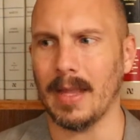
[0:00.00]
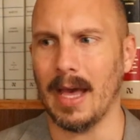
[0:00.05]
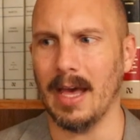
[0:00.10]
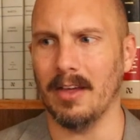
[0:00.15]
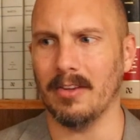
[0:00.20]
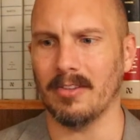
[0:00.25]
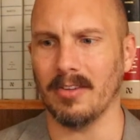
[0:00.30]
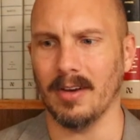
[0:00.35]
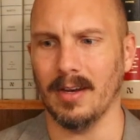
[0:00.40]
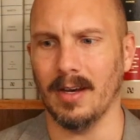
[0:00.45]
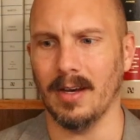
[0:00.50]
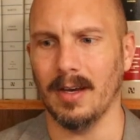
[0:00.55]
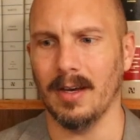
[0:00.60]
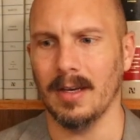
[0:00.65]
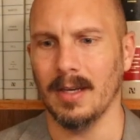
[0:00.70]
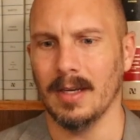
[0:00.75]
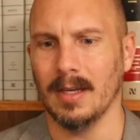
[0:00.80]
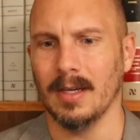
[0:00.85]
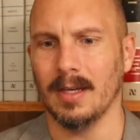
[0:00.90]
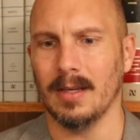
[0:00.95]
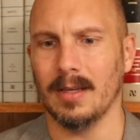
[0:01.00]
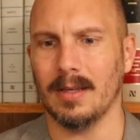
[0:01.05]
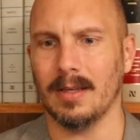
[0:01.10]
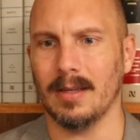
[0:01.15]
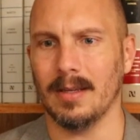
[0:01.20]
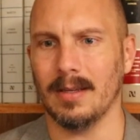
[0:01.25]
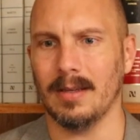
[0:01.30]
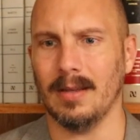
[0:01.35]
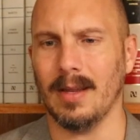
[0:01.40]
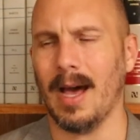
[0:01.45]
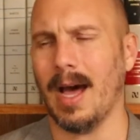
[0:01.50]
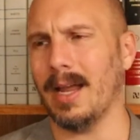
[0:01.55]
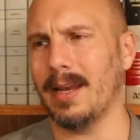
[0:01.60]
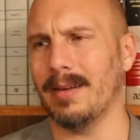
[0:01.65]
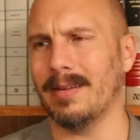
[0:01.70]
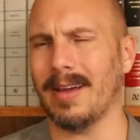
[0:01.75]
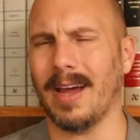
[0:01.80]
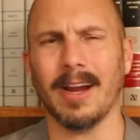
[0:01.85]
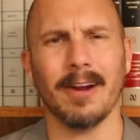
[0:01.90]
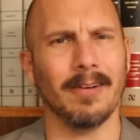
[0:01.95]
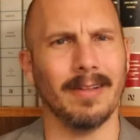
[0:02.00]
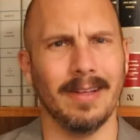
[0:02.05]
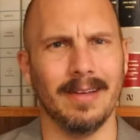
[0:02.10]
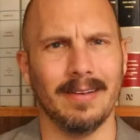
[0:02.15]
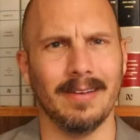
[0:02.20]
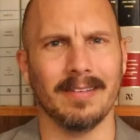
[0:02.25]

as a not entirely